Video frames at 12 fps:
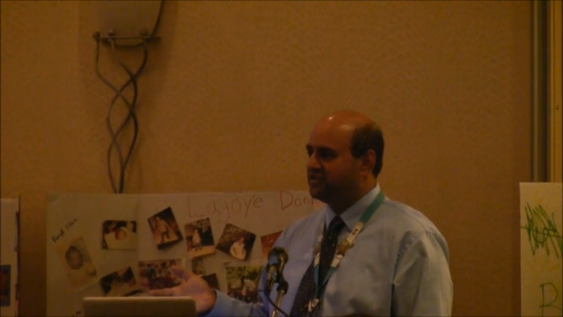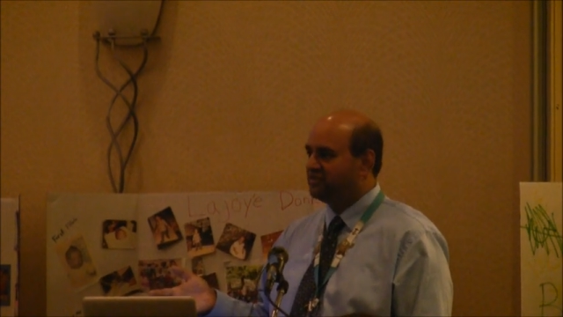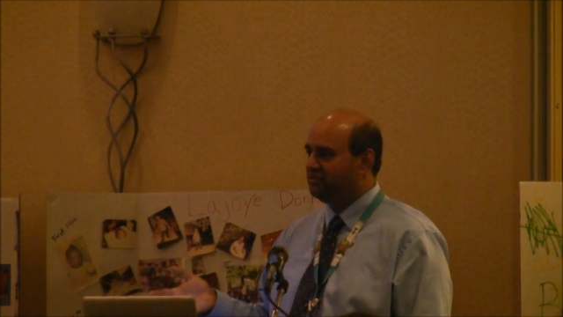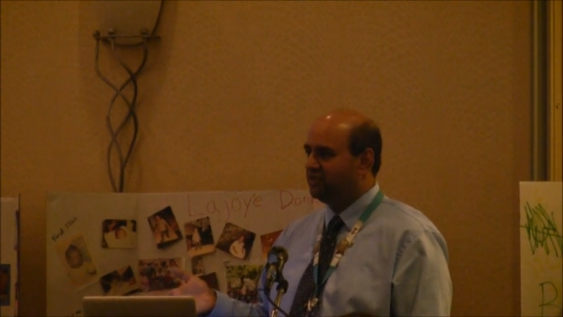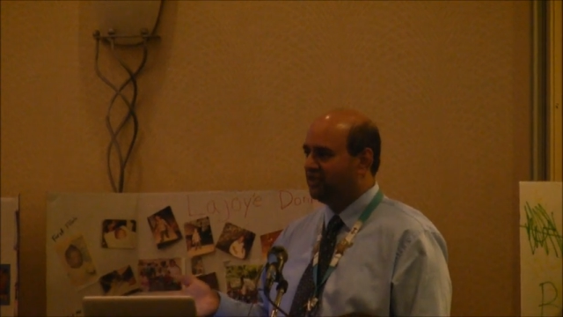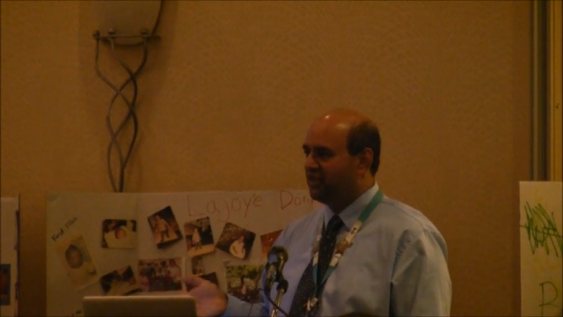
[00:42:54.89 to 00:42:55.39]

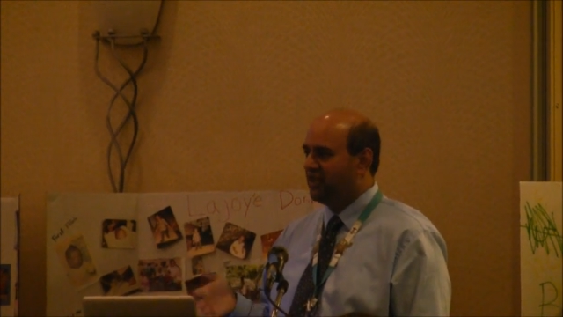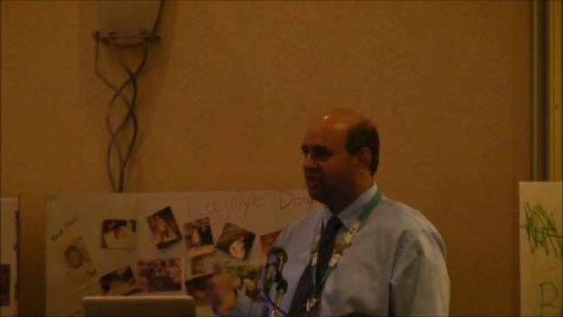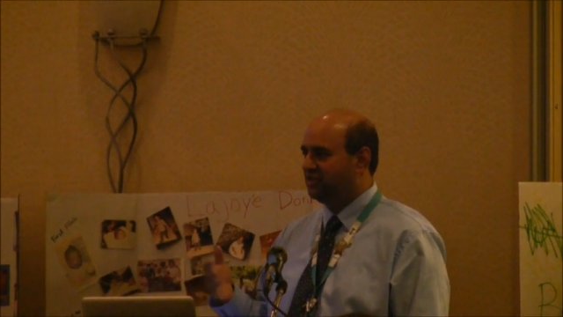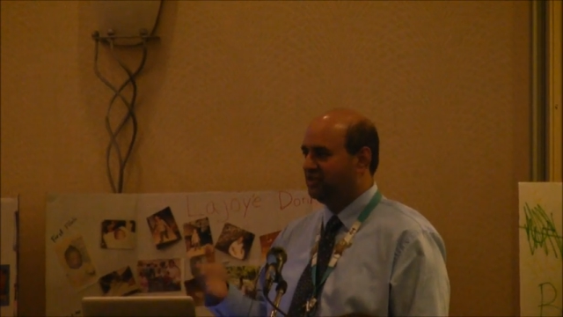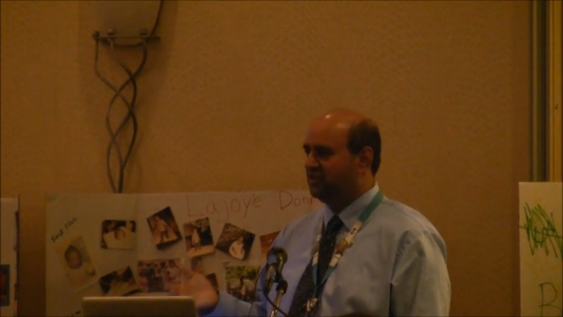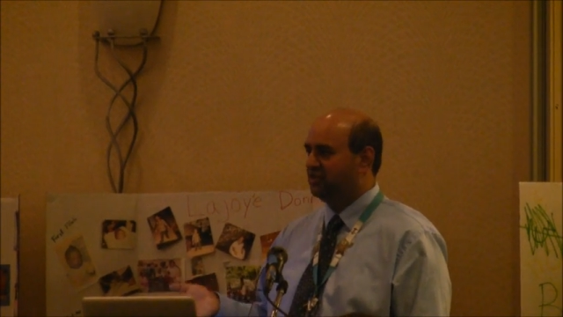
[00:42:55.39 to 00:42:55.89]
It's really not
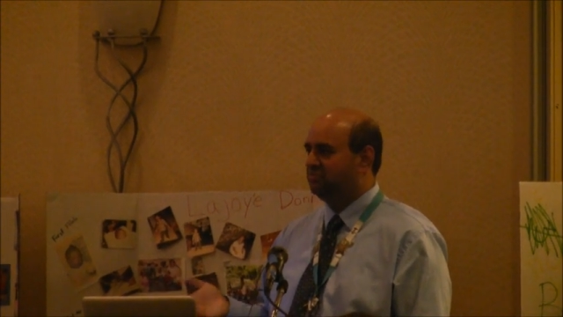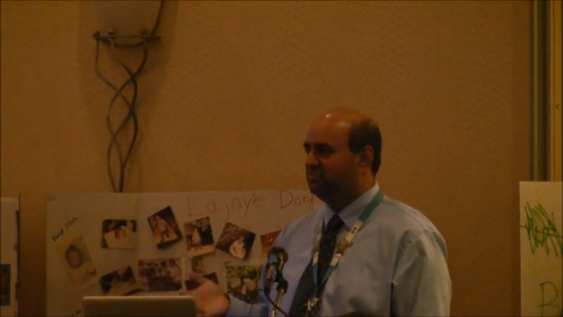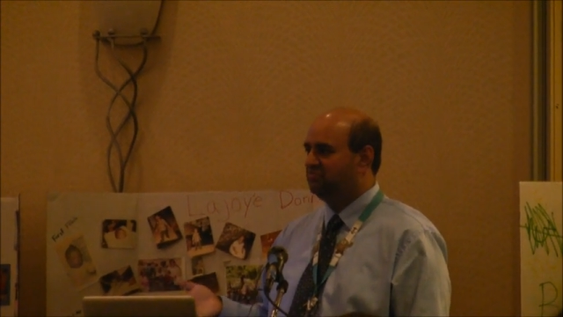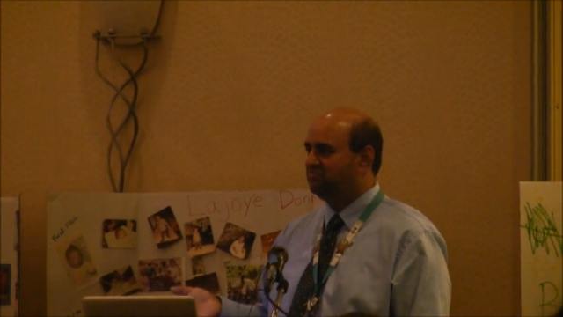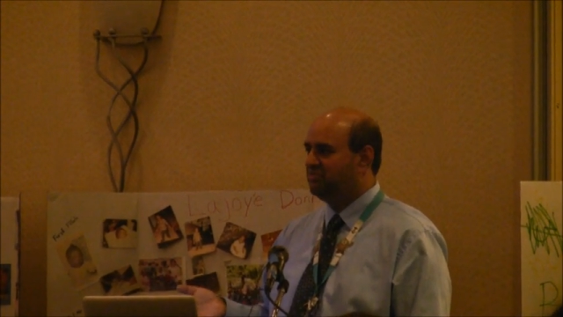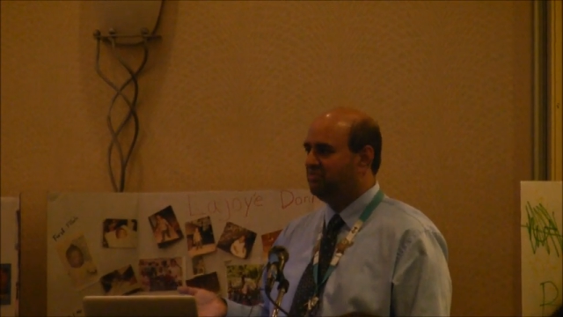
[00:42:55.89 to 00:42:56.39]
a good
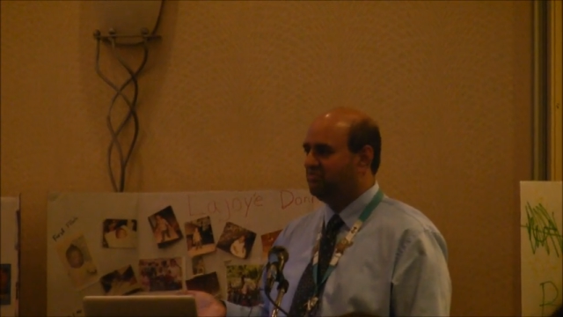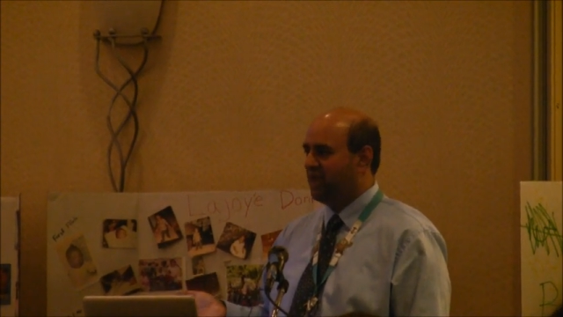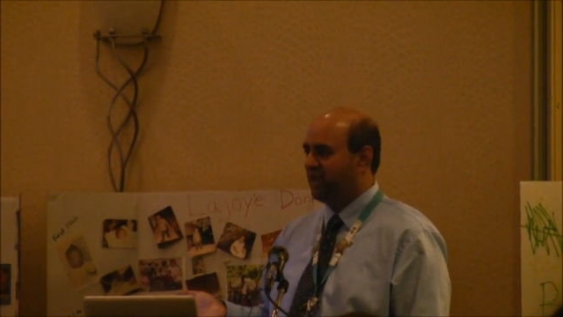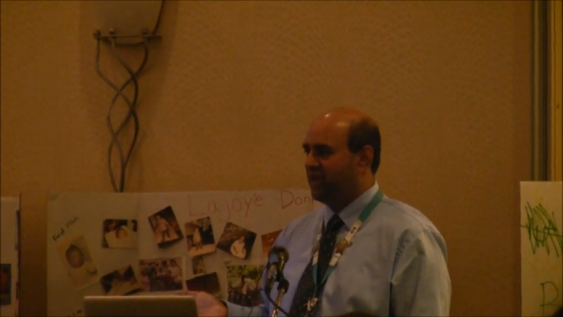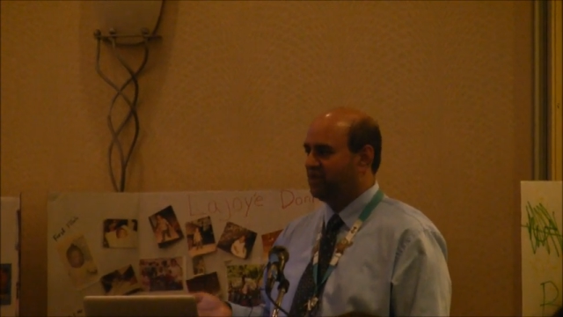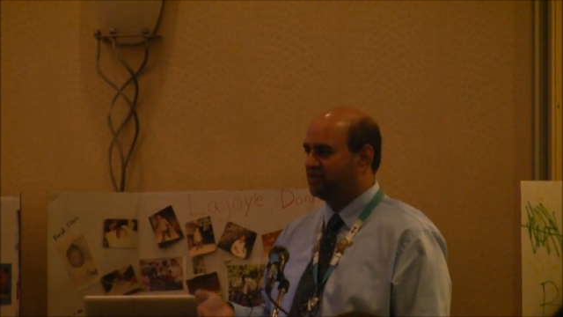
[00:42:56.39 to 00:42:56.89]

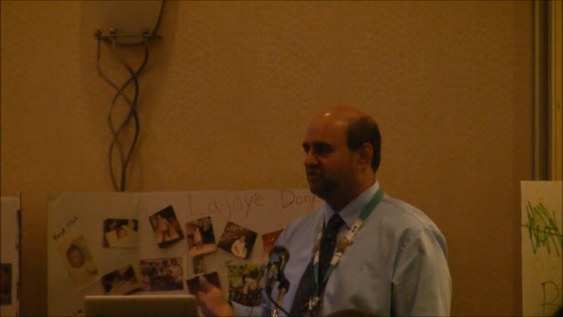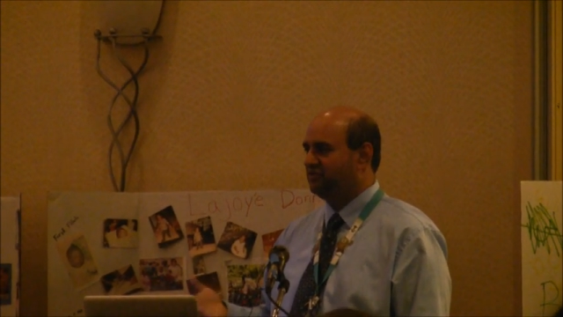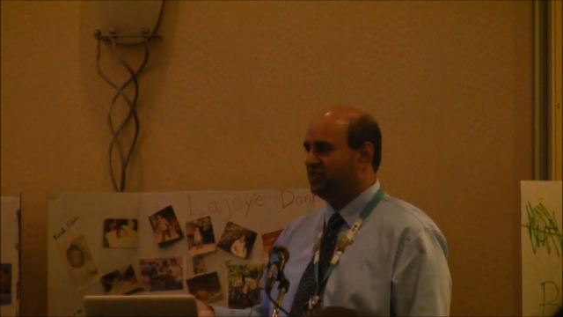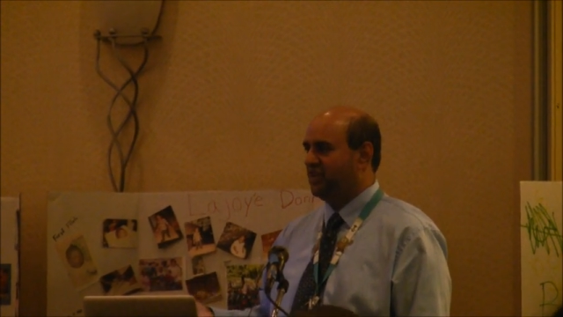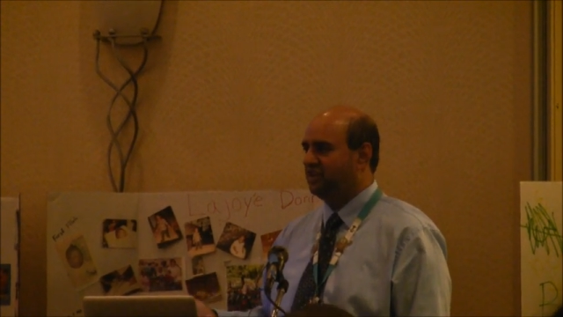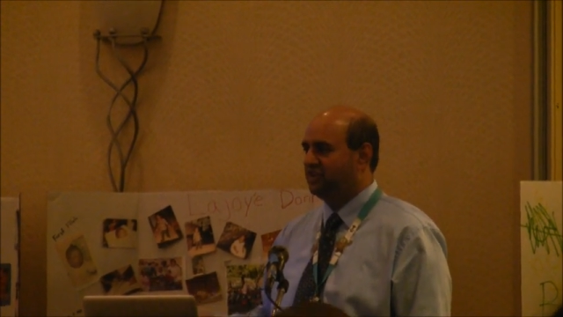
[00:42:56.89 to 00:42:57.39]
medication
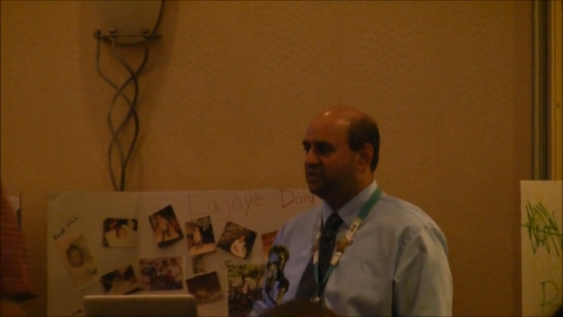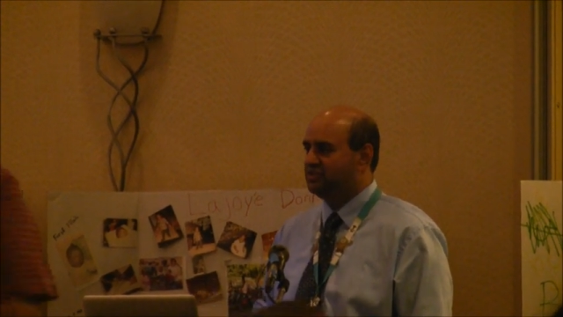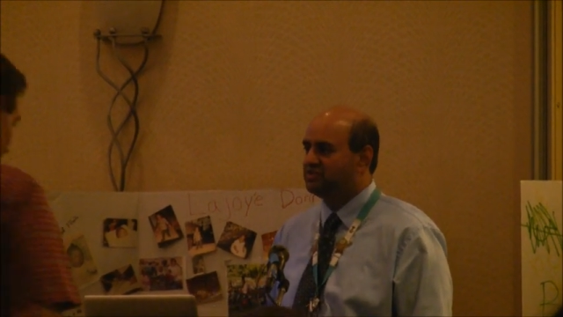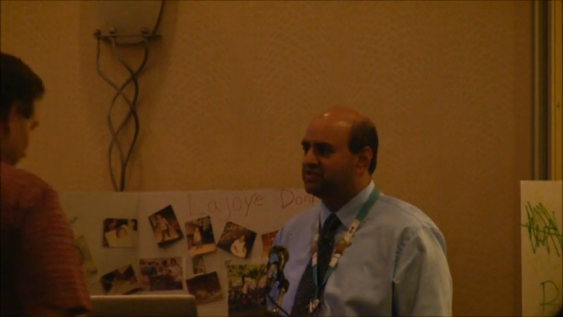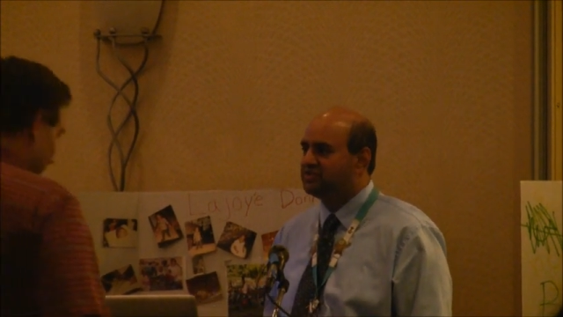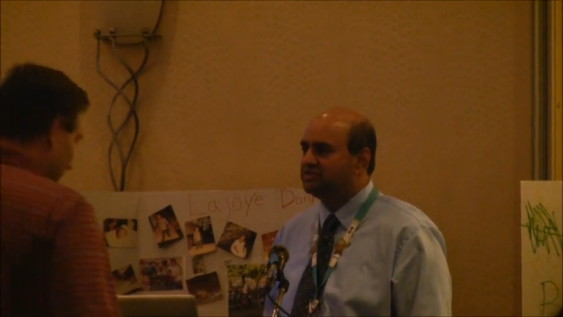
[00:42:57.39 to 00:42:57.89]
for daily
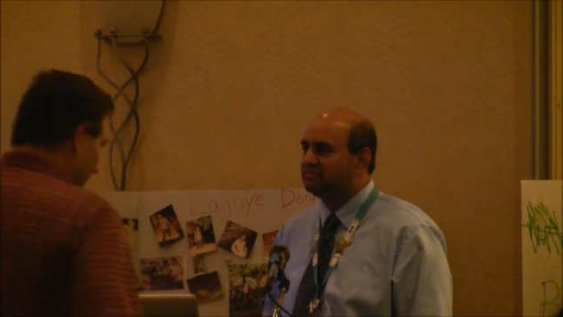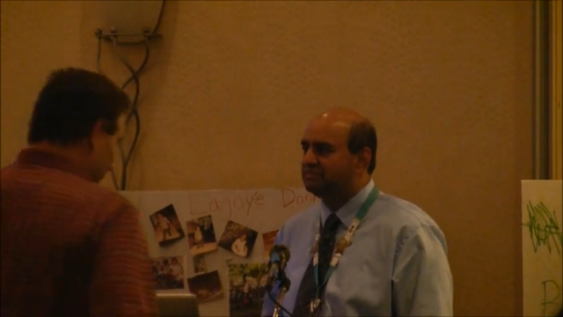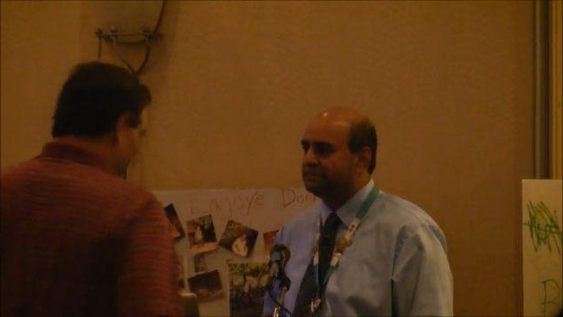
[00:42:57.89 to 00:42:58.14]
use.